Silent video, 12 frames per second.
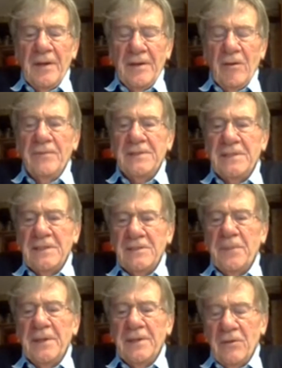It obviously has
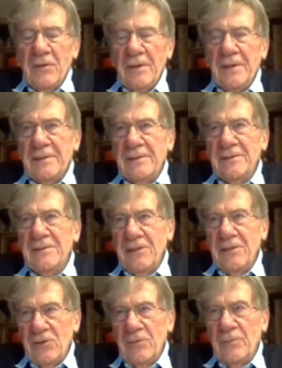been a
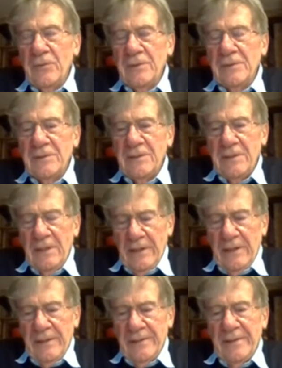considerable
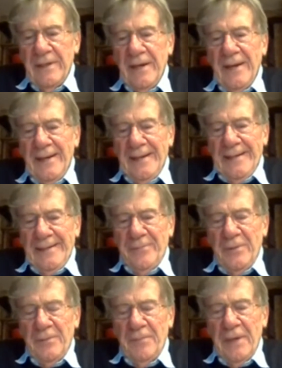concern
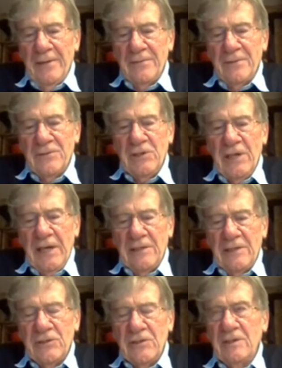about the
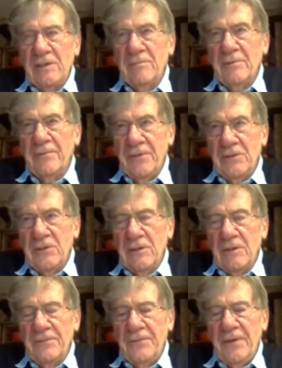change in provision
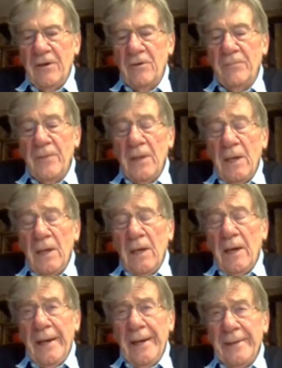of health.
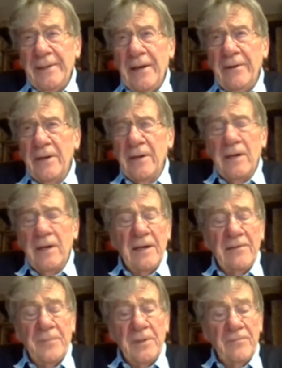Karen and I
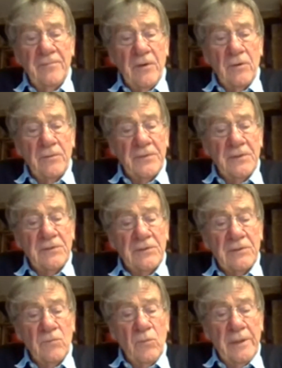have been involved in
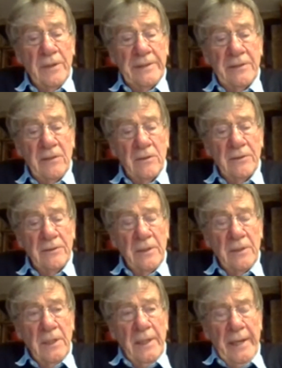some work
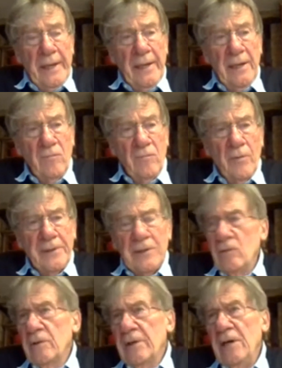on what we
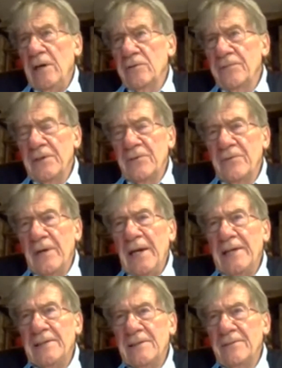call
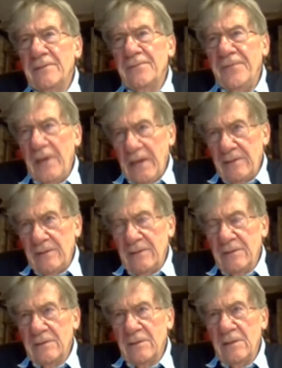COVID-related
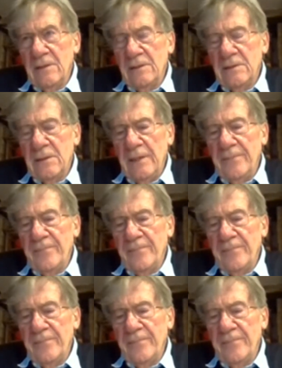factors that